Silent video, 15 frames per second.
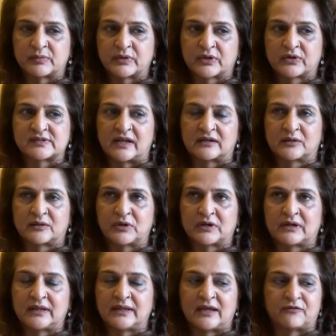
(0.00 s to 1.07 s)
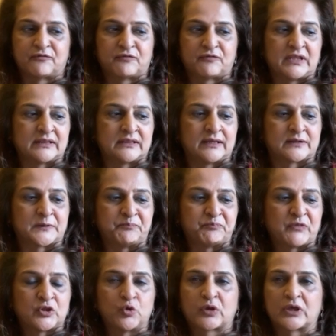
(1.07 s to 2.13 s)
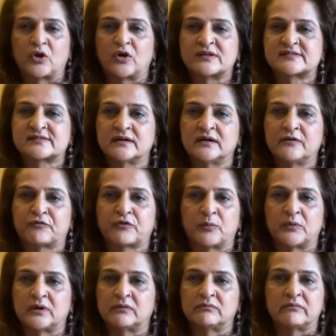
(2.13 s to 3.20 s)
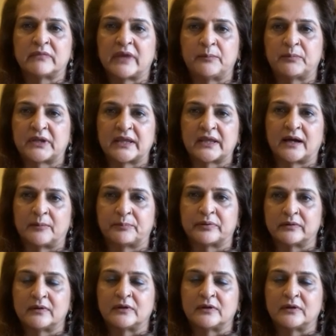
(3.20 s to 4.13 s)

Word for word: Because ultimately, I feel that you cannot serve from an empty cup.